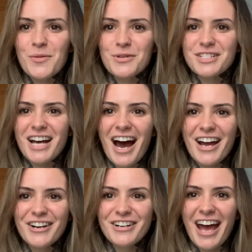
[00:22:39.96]

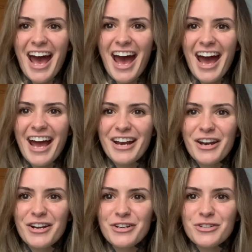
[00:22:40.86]
hired at
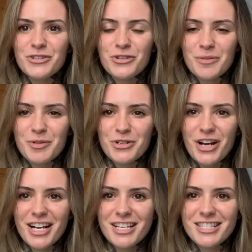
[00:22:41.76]
Treatment
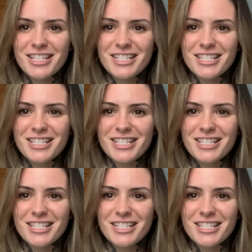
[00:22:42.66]
Trends